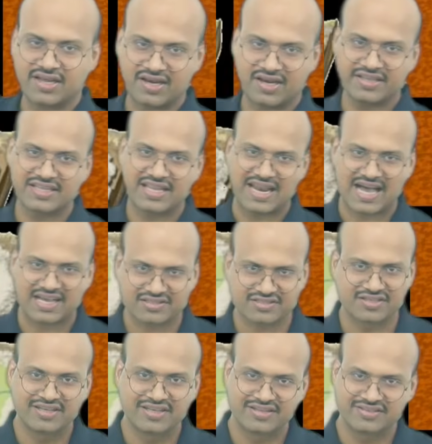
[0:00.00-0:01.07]
In the last,
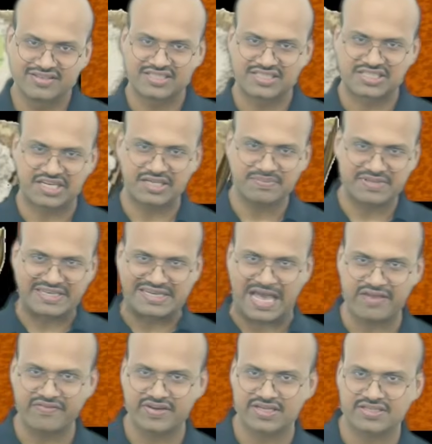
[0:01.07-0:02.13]
the streams
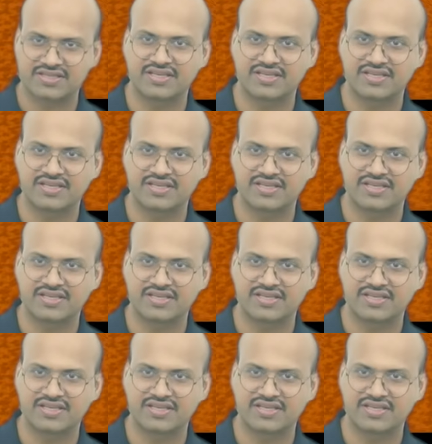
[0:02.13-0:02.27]
diverged.